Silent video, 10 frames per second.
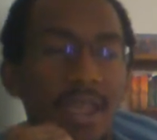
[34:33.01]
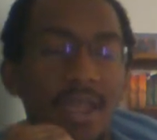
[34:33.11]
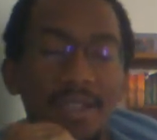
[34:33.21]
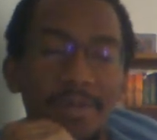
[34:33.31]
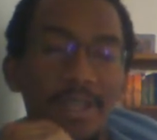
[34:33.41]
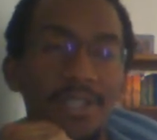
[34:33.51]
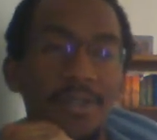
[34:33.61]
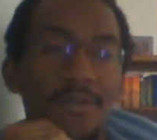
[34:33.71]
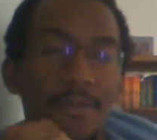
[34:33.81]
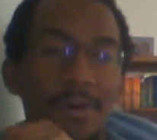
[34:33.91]
And
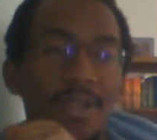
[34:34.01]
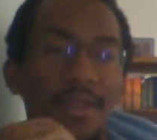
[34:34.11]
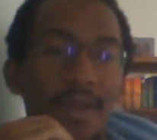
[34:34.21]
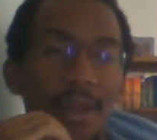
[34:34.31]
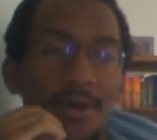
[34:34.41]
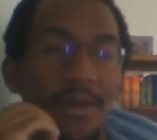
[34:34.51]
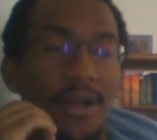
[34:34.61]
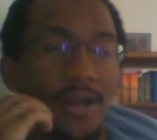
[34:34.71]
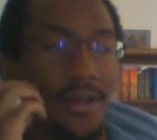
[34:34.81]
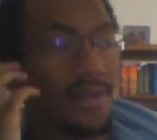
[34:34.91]
especially for the
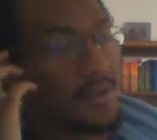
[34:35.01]
title,